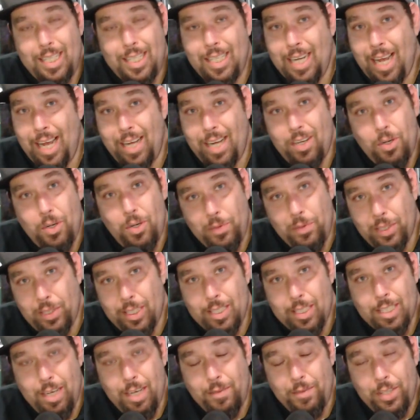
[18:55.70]
and hopefully
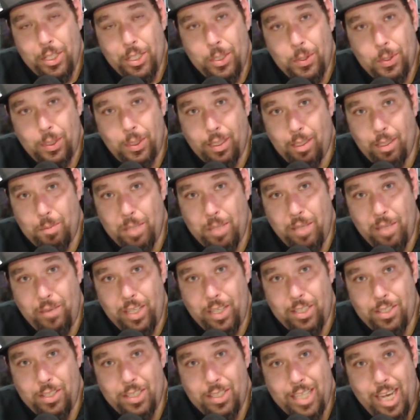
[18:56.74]
it's giving you a little bit of
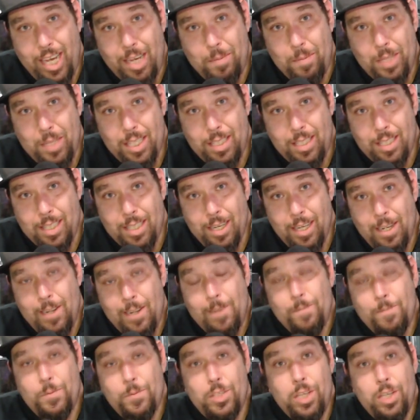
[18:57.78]
entertainment.
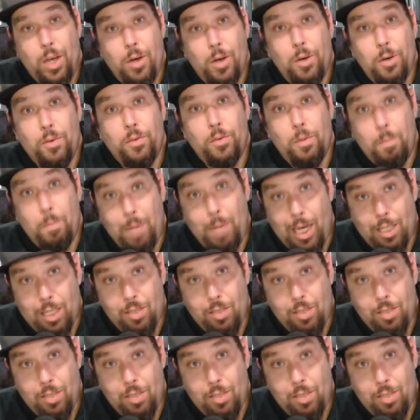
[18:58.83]
So for Modern